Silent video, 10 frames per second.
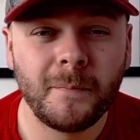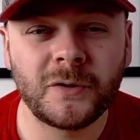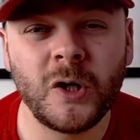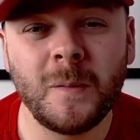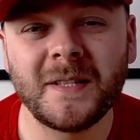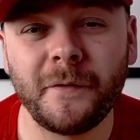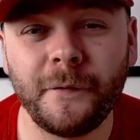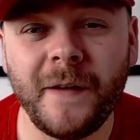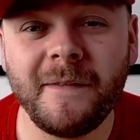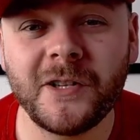Bissouma is a
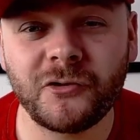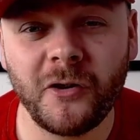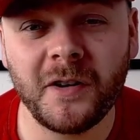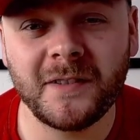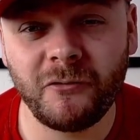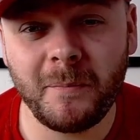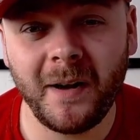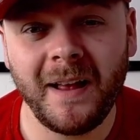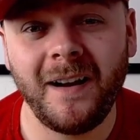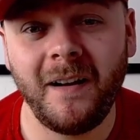very strong
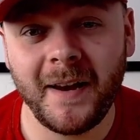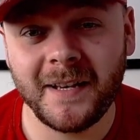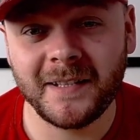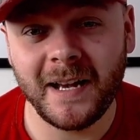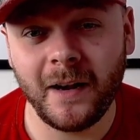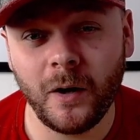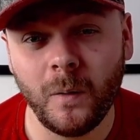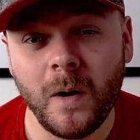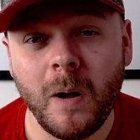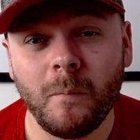dribbler like
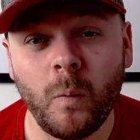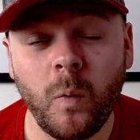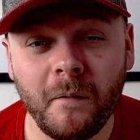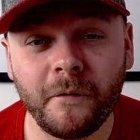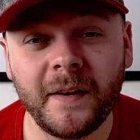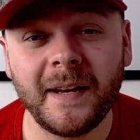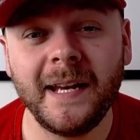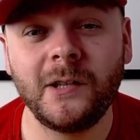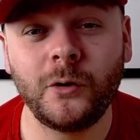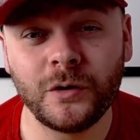Thiago, but one thing
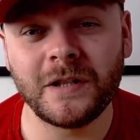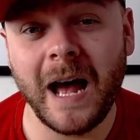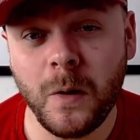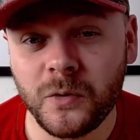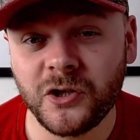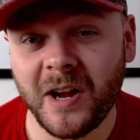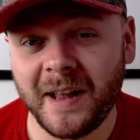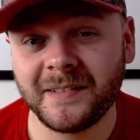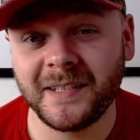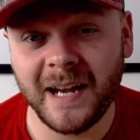he does
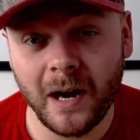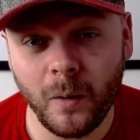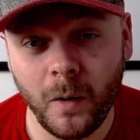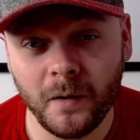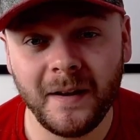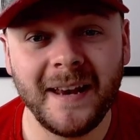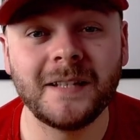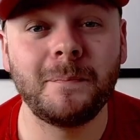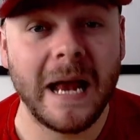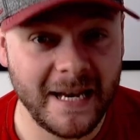outshine Thiago on is
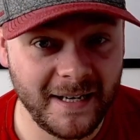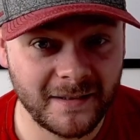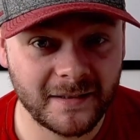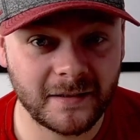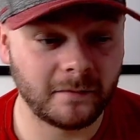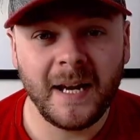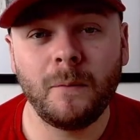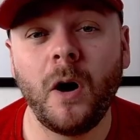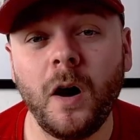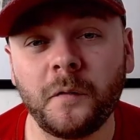pace. He
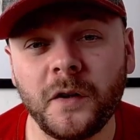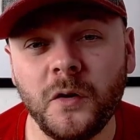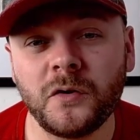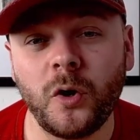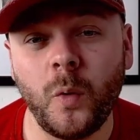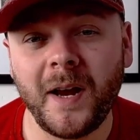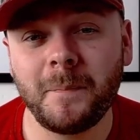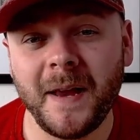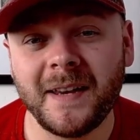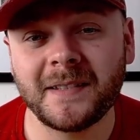will often use quick
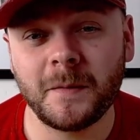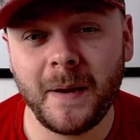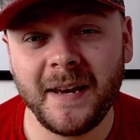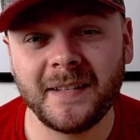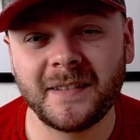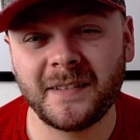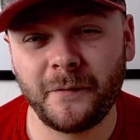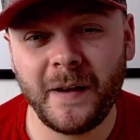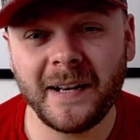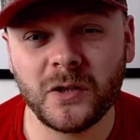bursts of pace to
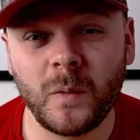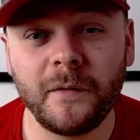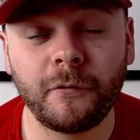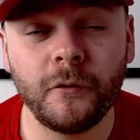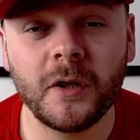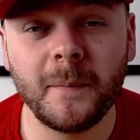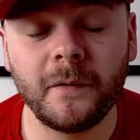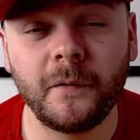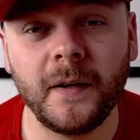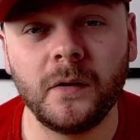find his way through the
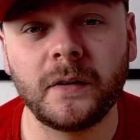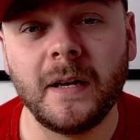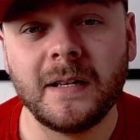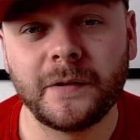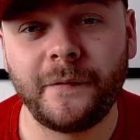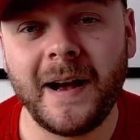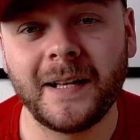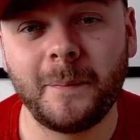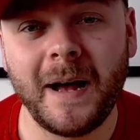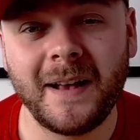midfield to find
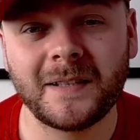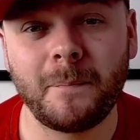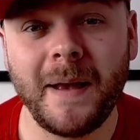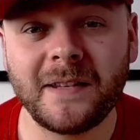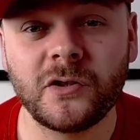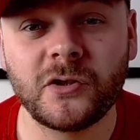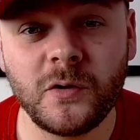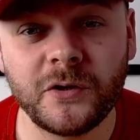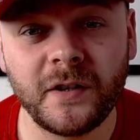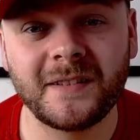a pass better
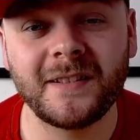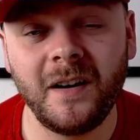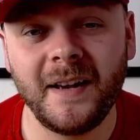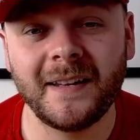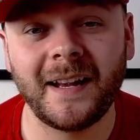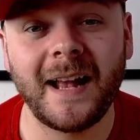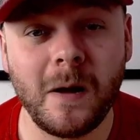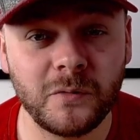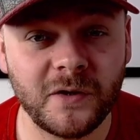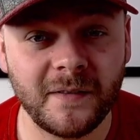suited to lead a
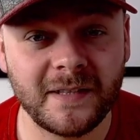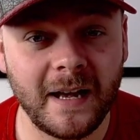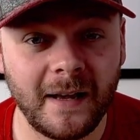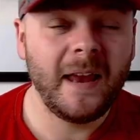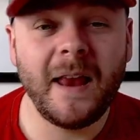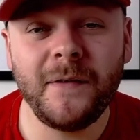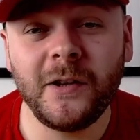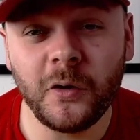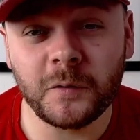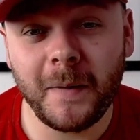counter-attack. If he
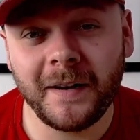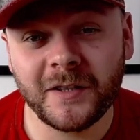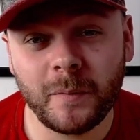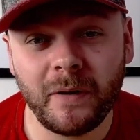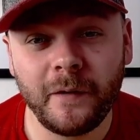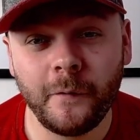does manage to break